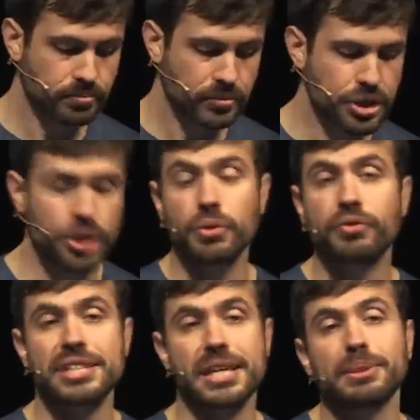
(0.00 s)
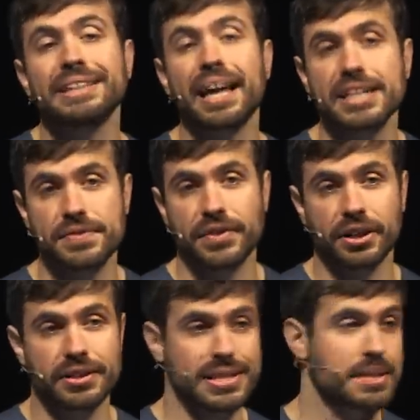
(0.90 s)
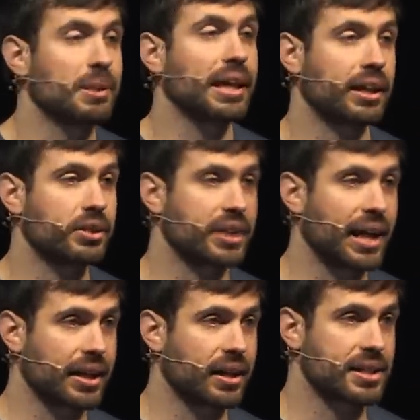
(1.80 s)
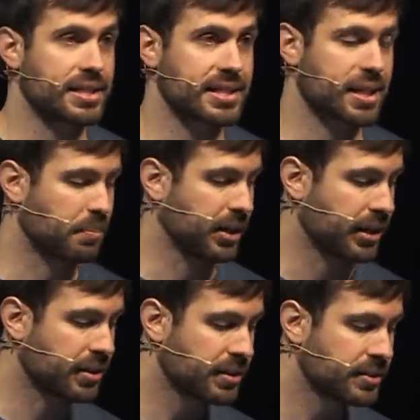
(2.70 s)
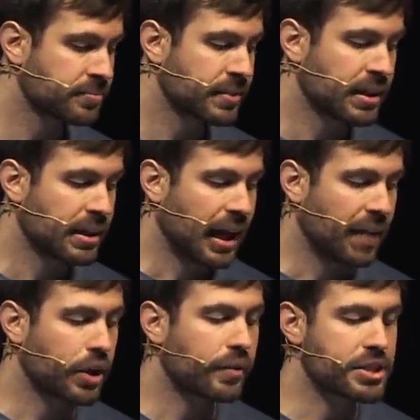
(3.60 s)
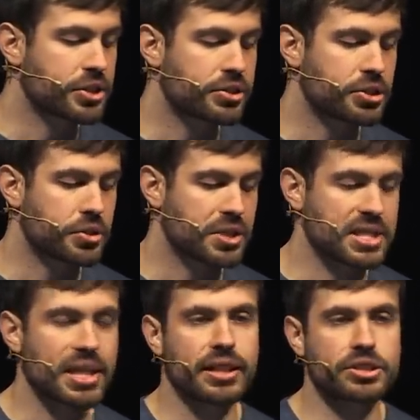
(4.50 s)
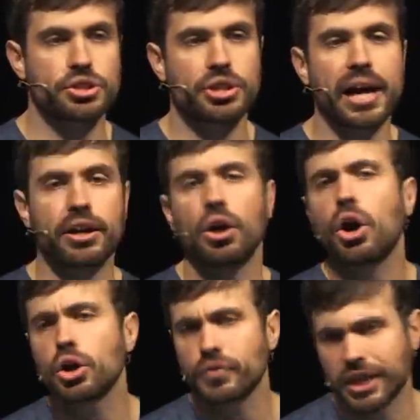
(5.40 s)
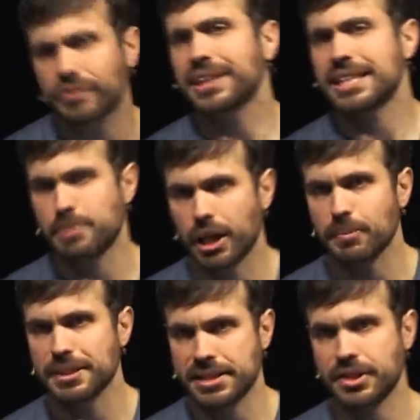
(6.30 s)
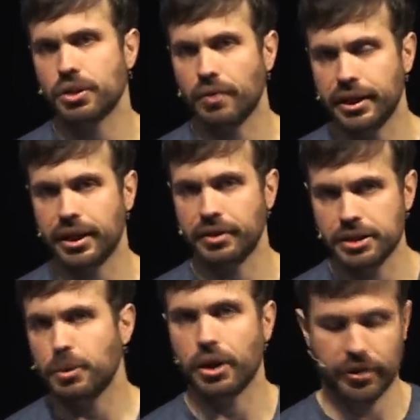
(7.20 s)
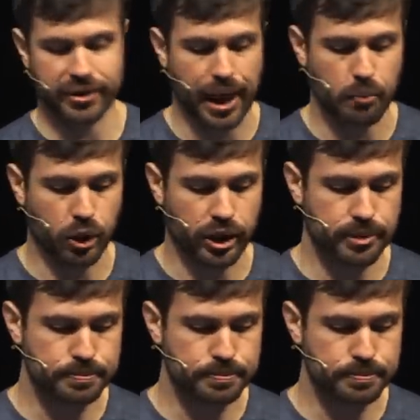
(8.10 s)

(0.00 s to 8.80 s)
So for example, Nanosphere is this molecular diagnostics company. And their researchers use Asana to track all of the different experiments that they're running as part of their lab work.